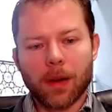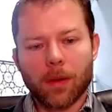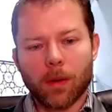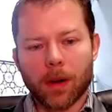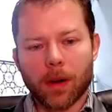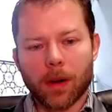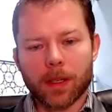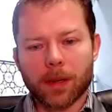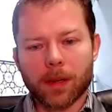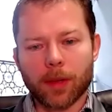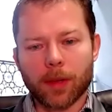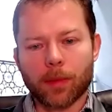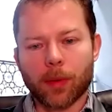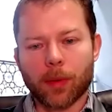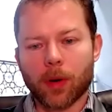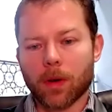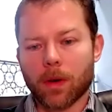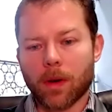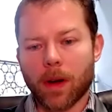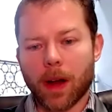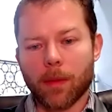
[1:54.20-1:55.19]
What are some of the
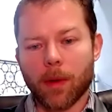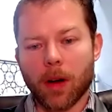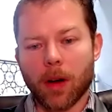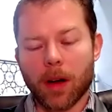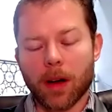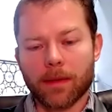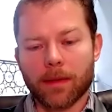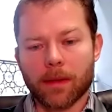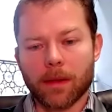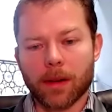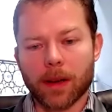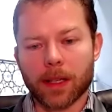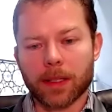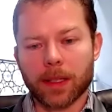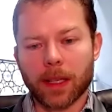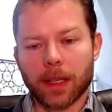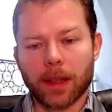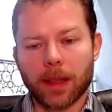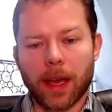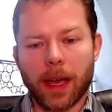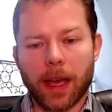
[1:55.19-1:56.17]
program offerings
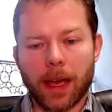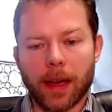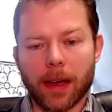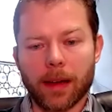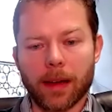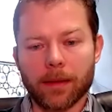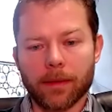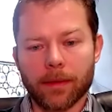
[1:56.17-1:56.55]
that they have?